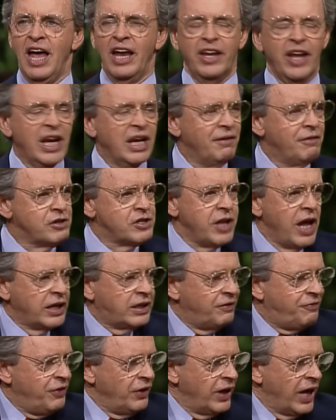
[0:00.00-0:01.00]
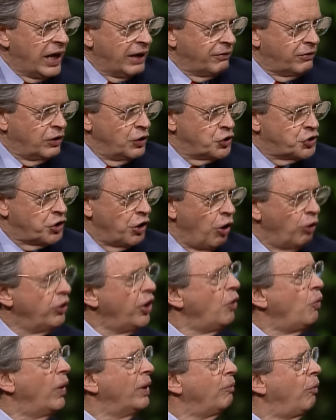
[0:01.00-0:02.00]
None of us like to feel out of control.
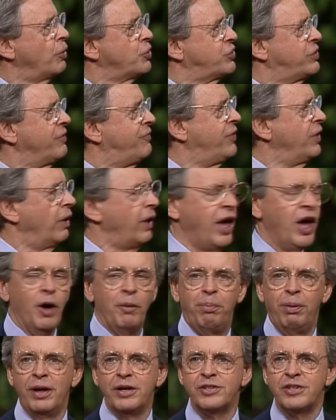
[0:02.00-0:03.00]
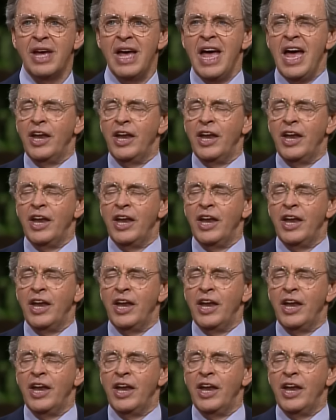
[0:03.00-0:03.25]
No one wants to feel helpless.